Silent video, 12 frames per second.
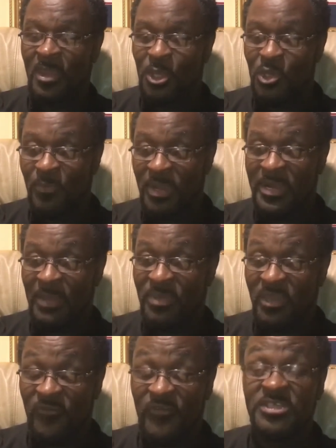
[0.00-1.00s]
you better not
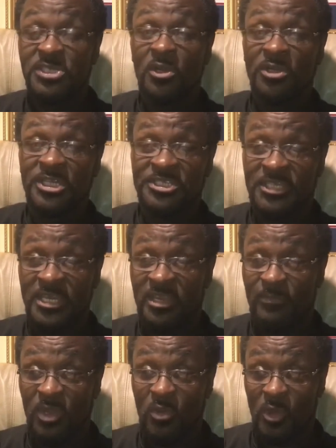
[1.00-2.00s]
be a physical
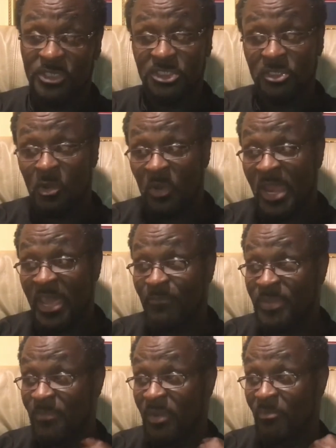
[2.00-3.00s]
descendant, because, you know, a lot
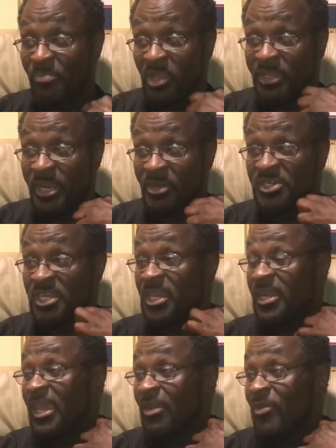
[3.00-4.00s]
of people are pulling their
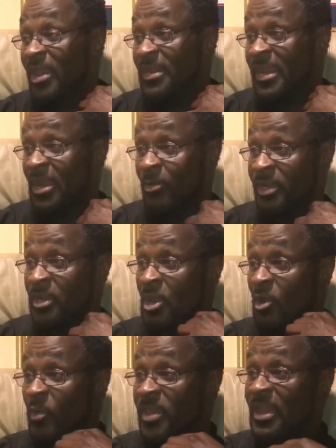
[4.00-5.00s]
DNA right now, and
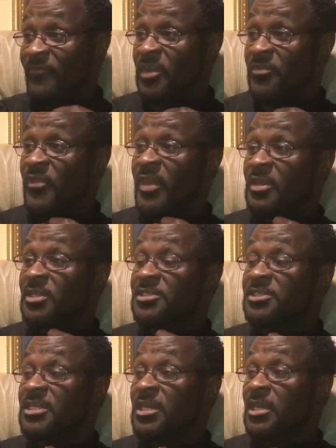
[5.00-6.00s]
we have to think,
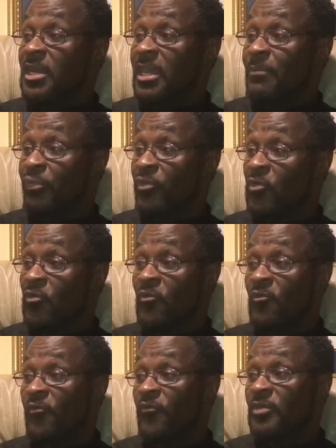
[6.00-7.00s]
does DNA
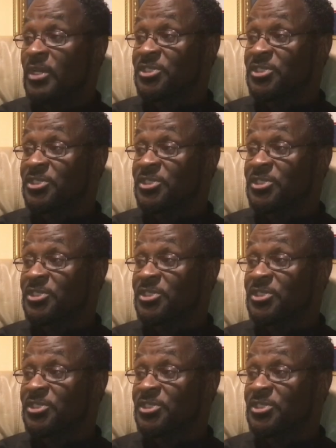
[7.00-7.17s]
prove